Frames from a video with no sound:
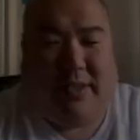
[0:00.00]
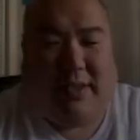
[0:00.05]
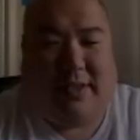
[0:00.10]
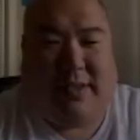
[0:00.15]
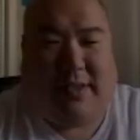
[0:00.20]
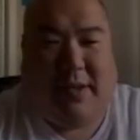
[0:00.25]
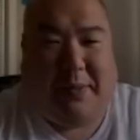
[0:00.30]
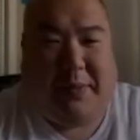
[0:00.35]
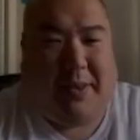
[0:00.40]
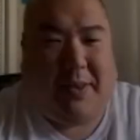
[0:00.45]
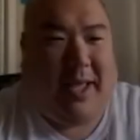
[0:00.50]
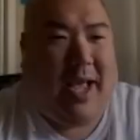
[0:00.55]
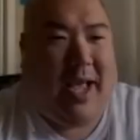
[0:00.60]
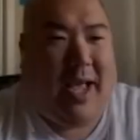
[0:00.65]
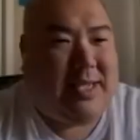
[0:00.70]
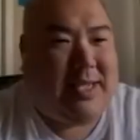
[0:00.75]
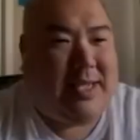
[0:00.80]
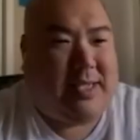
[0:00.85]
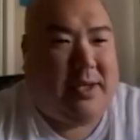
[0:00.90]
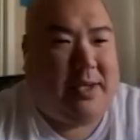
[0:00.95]
tip of the
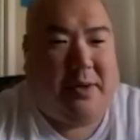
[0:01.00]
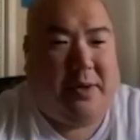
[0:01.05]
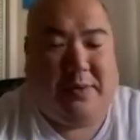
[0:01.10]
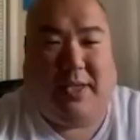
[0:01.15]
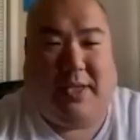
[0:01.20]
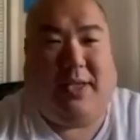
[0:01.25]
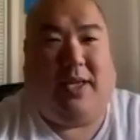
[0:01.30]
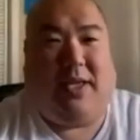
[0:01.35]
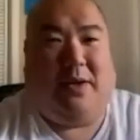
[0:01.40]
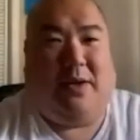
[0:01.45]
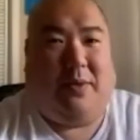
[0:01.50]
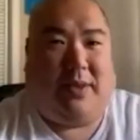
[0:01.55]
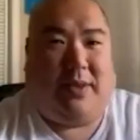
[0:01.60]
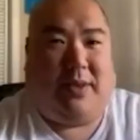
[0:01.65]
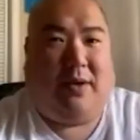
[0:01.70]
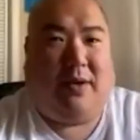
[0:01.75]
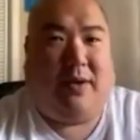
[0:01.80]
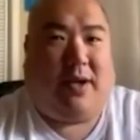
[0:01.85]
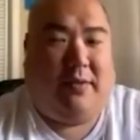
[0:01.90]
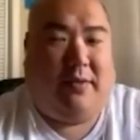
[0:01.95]
hat to Hodinkee with
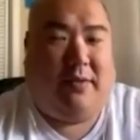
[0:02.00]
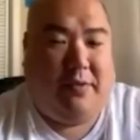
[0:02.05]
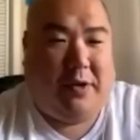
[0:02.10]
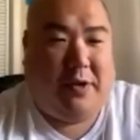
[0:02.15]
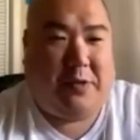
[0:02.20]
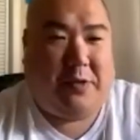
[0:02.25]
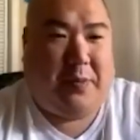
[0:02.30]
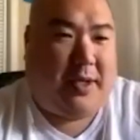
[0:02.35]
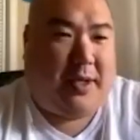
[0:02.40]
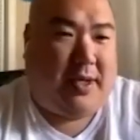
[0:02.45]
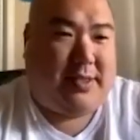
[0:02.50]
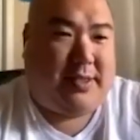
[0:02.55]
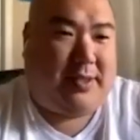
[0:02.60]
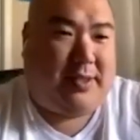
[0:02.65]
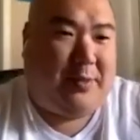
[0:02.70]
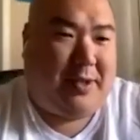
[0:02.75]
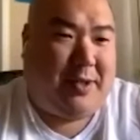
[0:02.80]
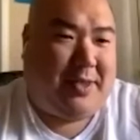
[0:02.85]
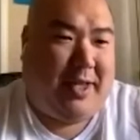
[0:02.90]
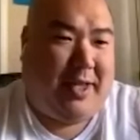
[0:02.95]
their coverage because
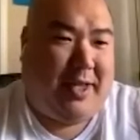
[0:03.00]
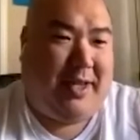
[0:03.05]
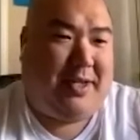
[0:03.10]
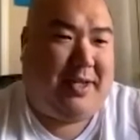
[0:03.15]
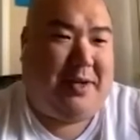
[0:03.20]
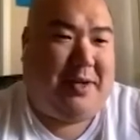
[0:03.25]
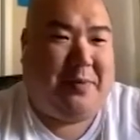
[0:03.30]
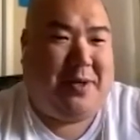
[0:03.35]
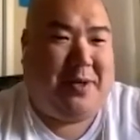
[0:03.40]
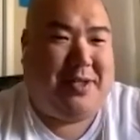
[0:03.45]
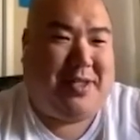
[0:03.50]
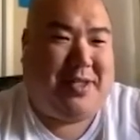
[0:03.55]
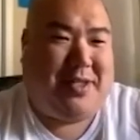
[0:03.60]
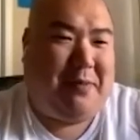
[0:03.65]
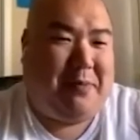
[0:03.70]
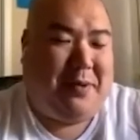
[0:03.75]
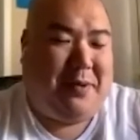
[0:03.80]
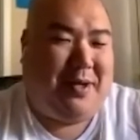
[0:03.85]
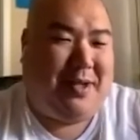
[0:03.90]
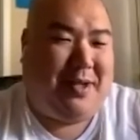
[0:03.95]
what they did was they
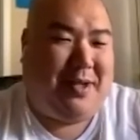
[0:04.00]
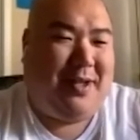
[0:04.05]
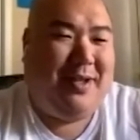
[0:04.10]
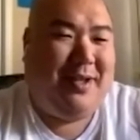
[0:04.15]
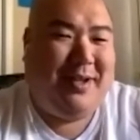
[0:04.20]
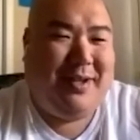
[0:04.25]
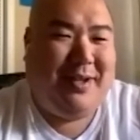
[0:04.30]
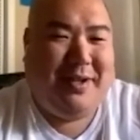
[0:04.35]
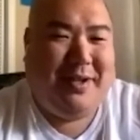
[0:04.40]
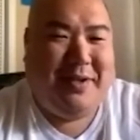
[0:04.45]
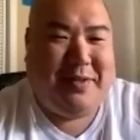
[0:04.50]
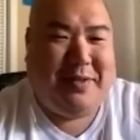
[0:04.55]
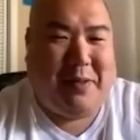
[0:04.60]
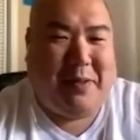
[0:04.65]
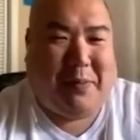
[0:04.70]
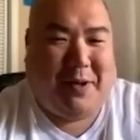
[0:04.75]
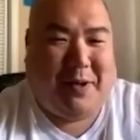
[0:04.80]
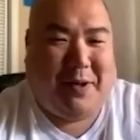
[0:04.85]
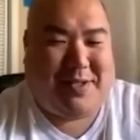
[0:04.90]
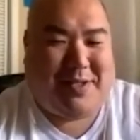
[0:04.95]
put a they
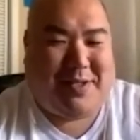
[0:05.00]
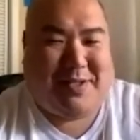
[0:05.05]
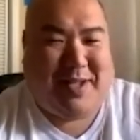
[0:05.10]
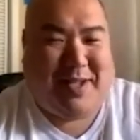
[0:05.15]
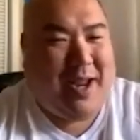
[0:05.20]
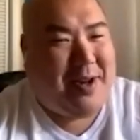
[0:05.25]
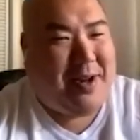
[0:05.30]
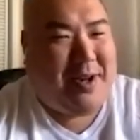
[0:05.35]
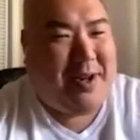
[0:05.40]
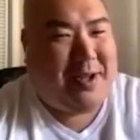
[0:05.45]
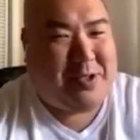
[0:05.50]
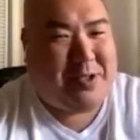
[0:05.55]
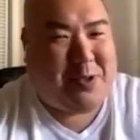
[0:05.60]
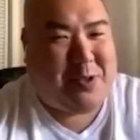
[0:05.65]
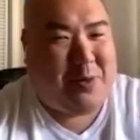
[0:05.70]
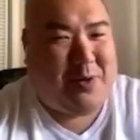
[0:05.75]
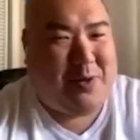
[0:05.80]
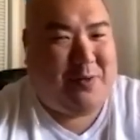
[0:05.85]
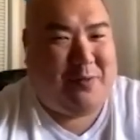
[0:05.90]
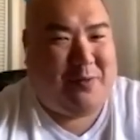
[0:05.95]
put a standing
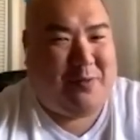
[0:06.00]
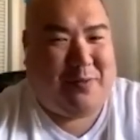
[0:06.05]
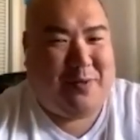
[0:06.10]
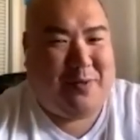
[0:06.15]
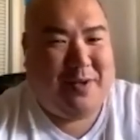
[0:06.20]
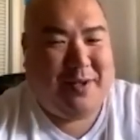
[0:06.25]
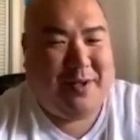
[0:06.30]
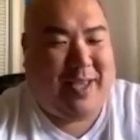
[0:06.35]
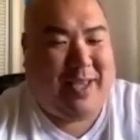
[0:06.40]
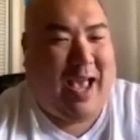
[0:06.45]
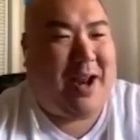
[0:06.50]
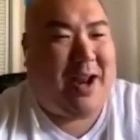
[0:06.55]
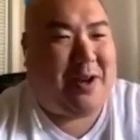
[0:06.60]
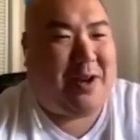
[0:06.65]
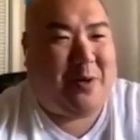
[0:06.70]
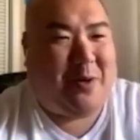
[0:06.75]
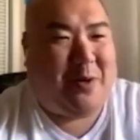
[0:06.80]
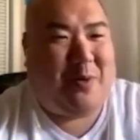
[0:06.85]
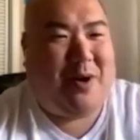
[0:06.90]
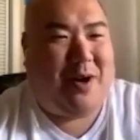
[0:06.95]
sort of
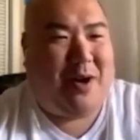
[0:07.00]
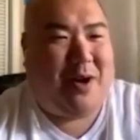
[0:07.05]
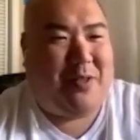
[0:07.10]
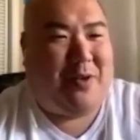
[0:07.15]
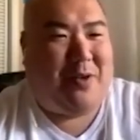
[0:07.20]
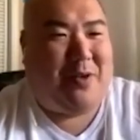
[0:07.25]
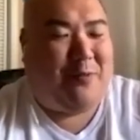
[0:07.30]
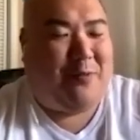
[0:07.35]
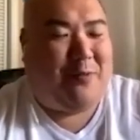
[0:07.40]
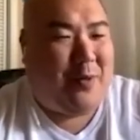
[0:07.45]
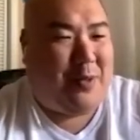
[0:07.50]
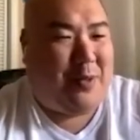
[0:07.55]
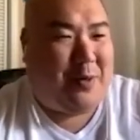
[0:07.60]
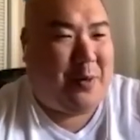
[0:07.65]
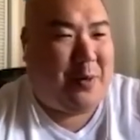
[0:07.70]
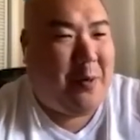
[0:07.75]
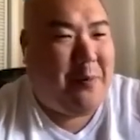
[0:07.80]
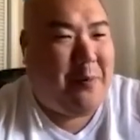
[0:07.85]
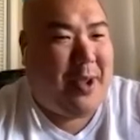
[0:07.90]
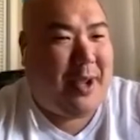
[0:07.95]
category on their on their
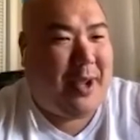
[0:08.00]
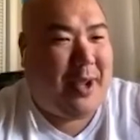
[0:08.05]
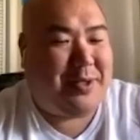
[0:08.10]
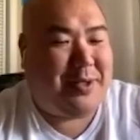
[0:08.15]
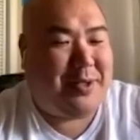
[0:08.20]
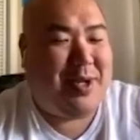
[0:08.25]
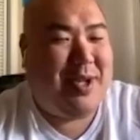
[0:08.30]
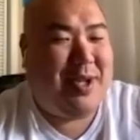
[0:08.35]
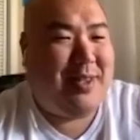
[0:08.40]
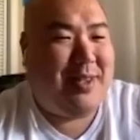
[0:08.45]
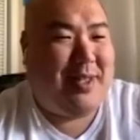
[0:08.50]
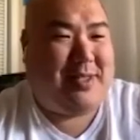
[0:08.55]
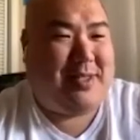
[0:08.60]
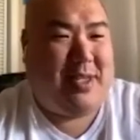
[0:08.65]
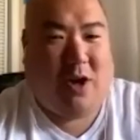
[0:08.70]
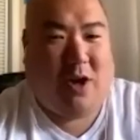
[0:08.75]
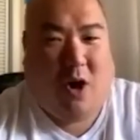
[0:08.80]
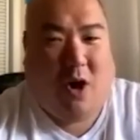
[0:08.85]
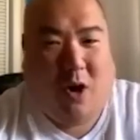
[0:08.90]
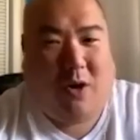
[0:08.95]
homepage that
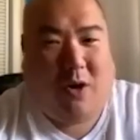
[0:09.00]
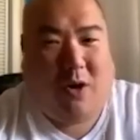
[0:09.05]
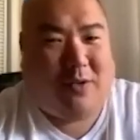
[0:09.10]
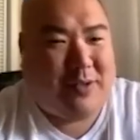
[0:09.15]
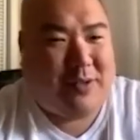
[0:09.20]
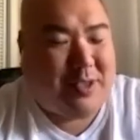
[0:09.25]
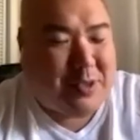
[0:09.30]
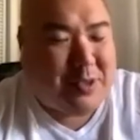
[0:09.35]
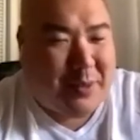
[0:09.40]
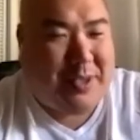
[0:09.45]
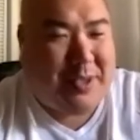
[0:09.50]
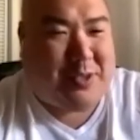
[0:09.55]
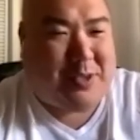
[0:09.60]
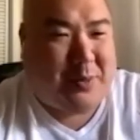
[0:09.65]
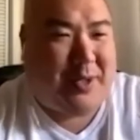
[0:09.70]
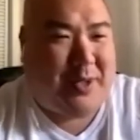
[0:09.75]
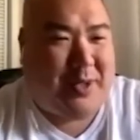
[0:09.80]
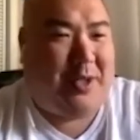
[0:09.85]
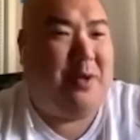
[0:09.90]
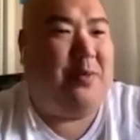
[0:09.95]
said yeah. all the
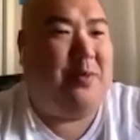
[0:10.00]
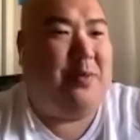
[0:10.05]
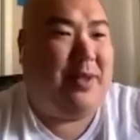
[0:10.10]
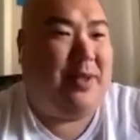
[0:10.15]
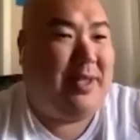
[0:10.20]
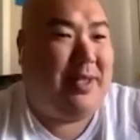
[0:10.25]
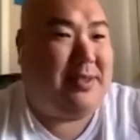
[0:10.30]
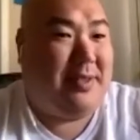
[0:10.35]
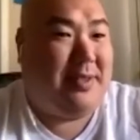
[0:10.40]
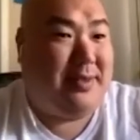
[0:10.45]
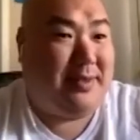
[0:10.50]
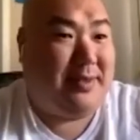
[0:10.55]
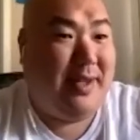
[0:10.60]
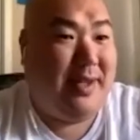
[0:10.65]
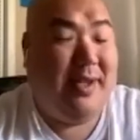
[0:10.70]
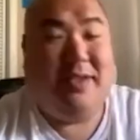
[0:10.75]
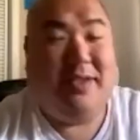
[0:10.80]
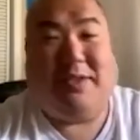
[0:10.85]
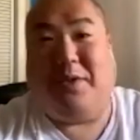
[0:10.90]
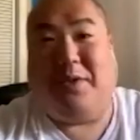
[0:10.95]
2020 new releases.
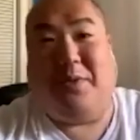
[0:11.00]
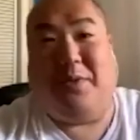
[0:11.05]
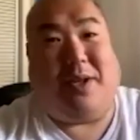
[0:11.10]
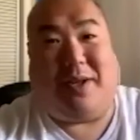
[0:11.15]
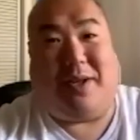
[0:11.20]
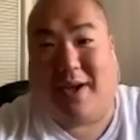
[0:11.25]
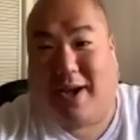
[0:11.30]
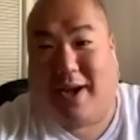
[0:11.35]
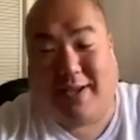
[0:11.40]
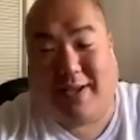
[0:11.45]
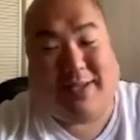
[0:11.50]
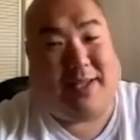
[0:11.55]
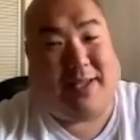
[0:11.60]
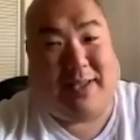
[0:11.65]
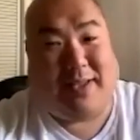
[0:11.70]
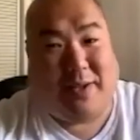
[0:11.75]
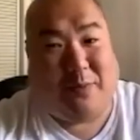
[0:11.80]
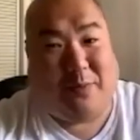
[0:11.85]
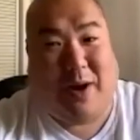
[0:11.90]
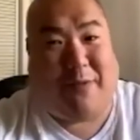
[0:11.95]
So you could
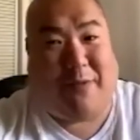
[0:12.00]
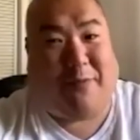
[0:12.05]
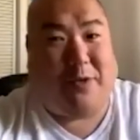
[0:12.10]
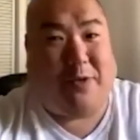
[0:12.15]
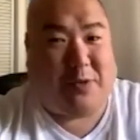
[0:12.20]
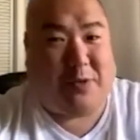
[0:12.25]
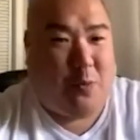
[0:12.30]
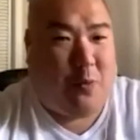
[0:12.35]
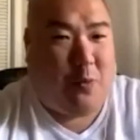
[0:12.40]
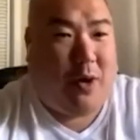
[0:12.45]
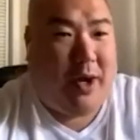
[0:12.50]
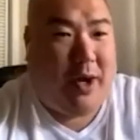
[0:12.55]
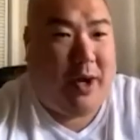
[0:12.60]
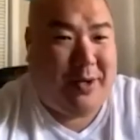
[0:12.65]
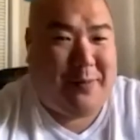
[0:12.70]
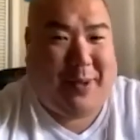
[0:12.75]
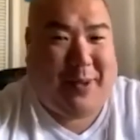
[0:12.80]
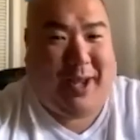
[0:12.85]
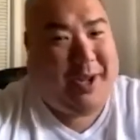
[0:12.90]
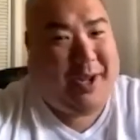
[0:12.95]
constantly yeah. reference
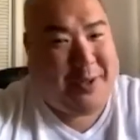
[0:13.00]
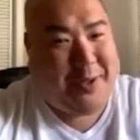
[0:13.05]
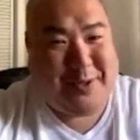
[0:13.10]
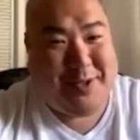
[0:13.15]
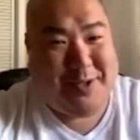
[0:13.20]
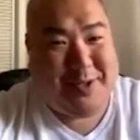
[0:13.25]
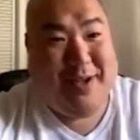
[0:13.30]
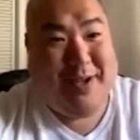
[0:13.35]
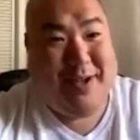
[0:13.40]
one page.